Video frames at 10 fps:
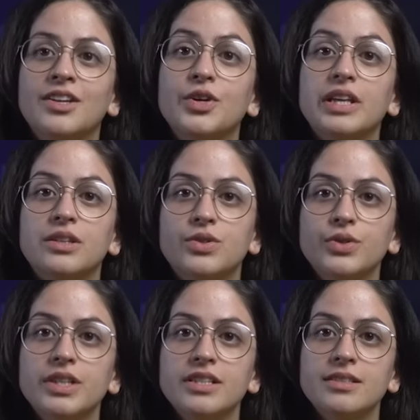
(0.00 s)
And you can
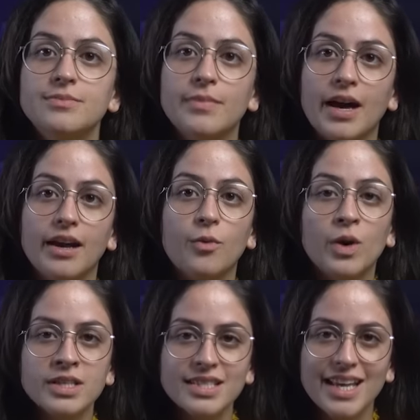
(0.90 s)
do this by
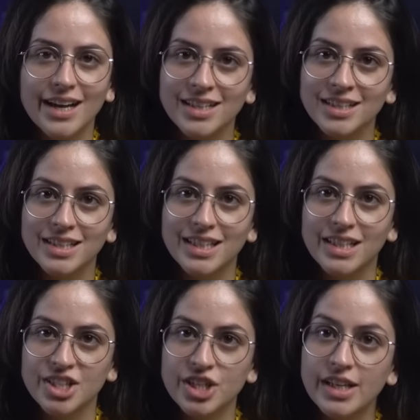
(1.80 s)
1 second
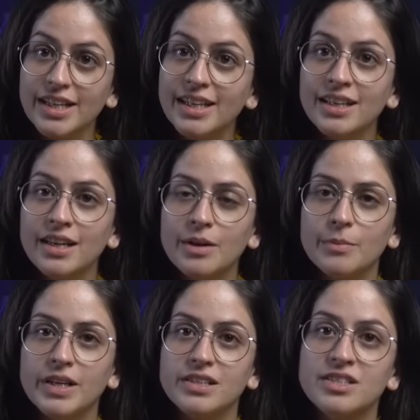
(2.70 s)
initially,
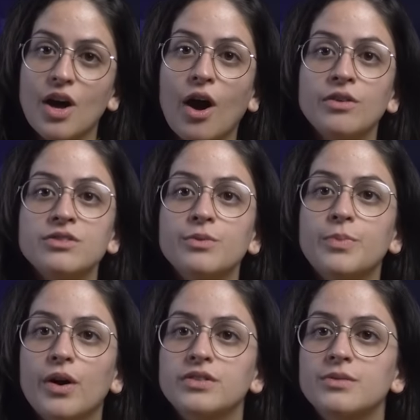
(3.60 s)
but it's also
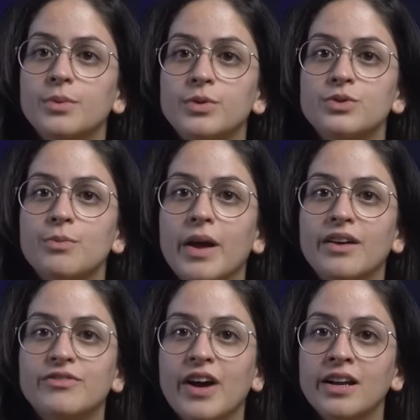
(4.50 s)
possible to
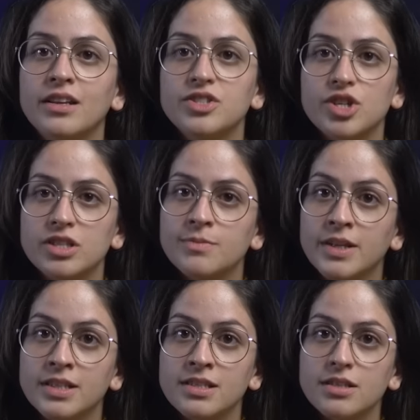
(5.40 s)
make fine
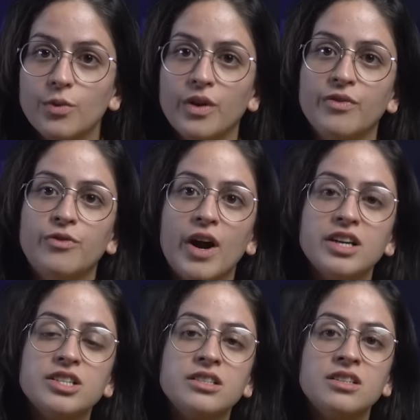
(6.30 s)
adjustments with
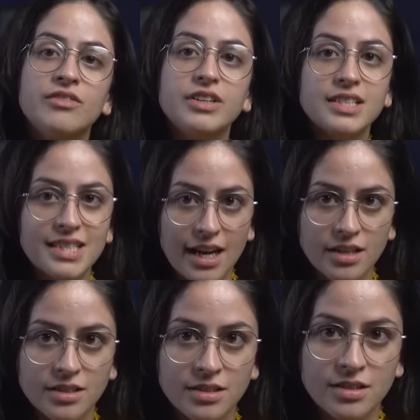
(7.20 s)
fractions of a
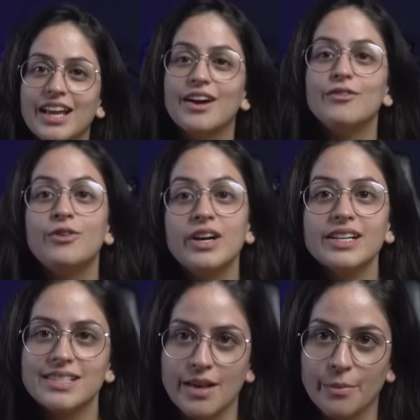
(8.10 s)
second. For
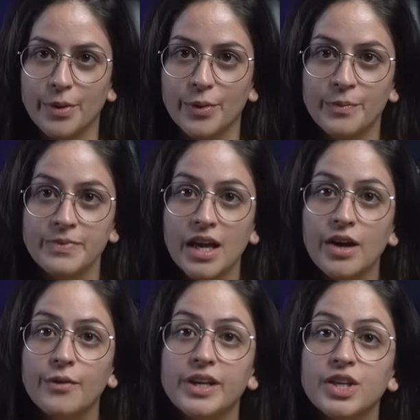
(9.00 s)
example,
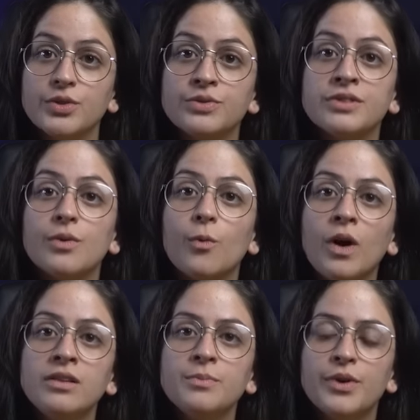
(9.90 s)
we use
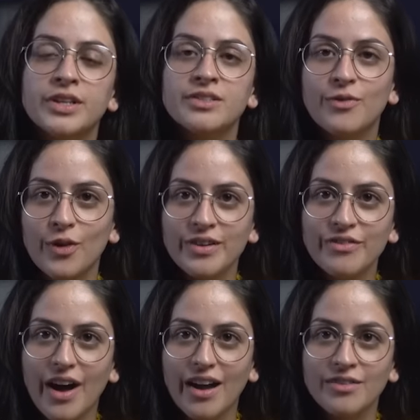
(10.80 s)

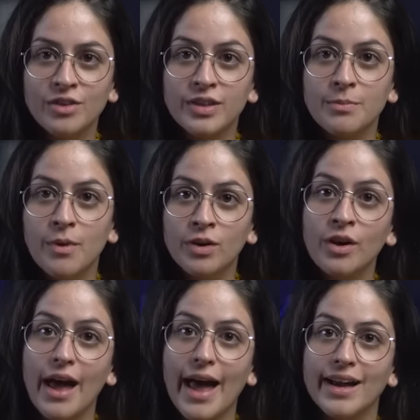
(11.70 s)
1.45 on the
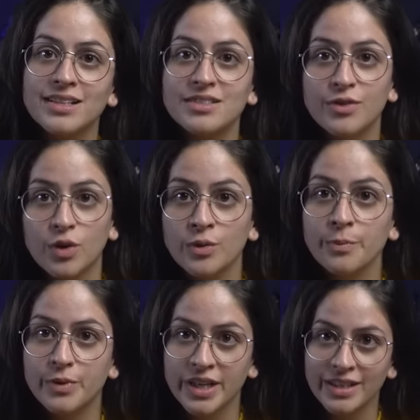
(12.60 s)
Mono X photo
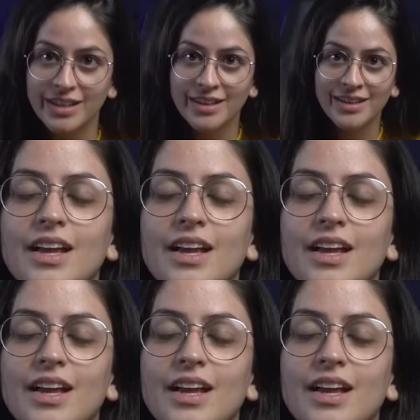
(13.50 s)
printer.